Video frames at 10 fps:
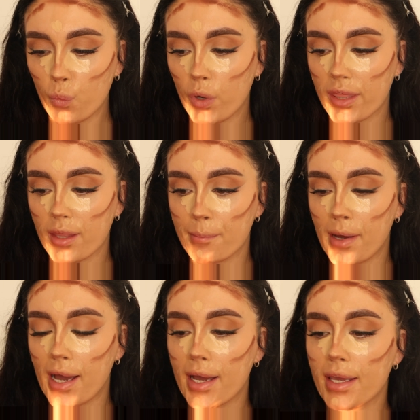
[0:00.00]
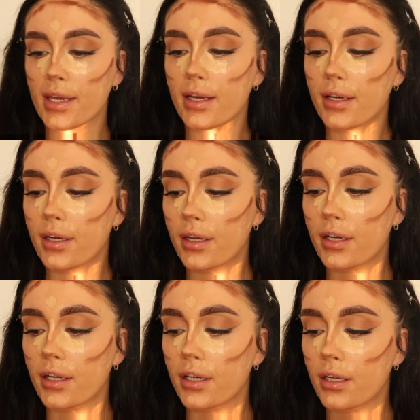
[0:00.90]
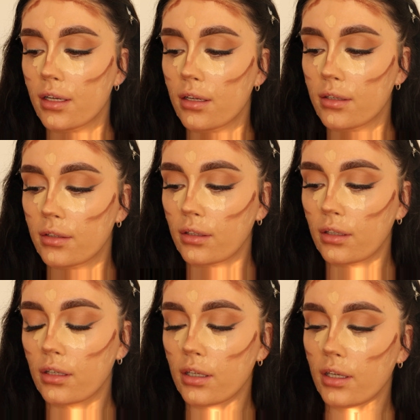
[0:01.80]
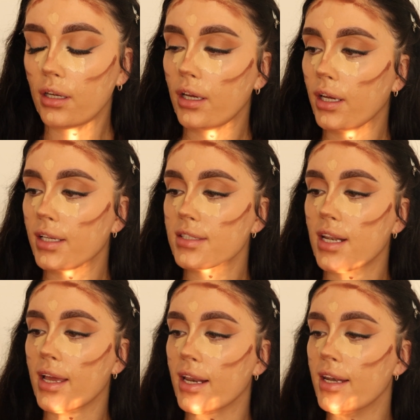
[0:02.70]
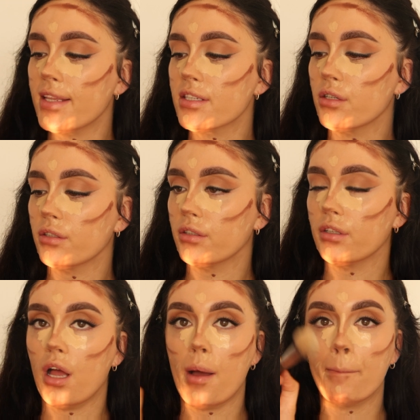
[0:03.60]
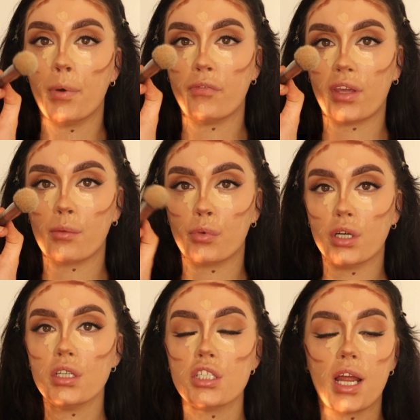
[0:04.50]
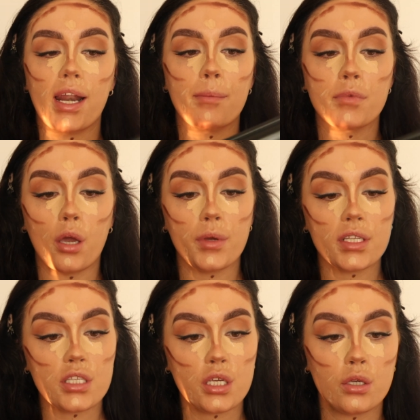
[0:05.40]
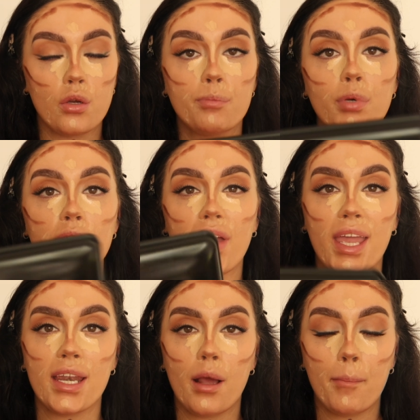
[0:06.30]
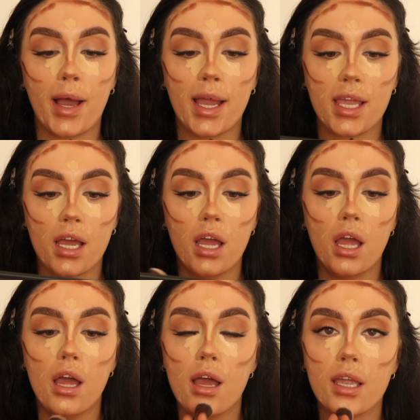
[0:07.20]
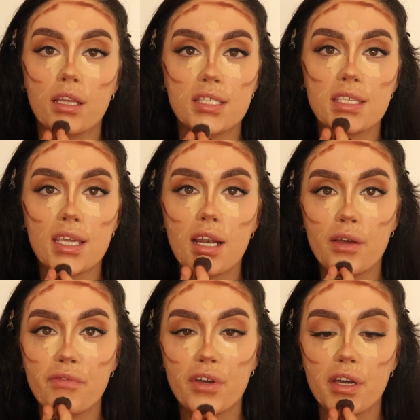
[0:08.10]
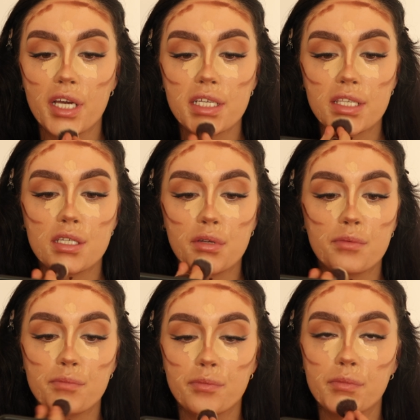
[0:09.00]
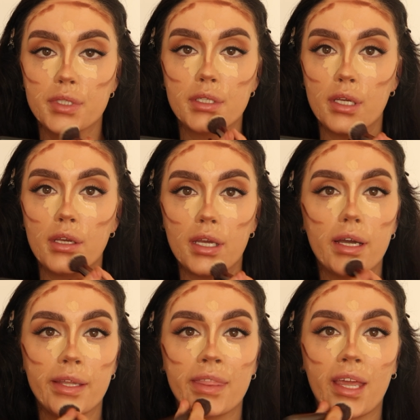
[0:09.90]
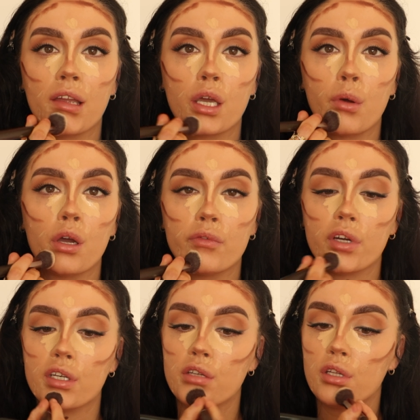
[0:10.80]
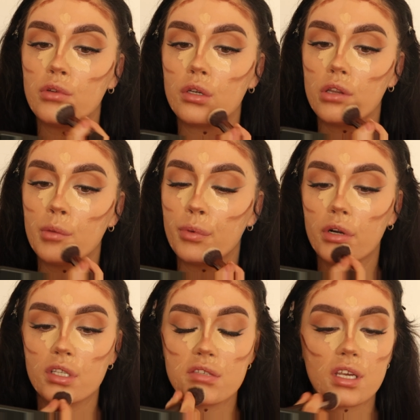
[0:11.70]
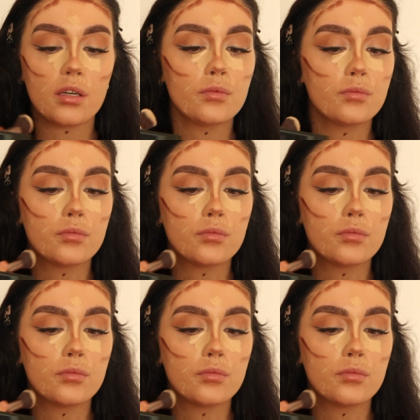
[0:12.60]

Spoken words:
with my, it's like a little buffing brush, and I'm going to buff in my concealer first and then go over and do the bronzer.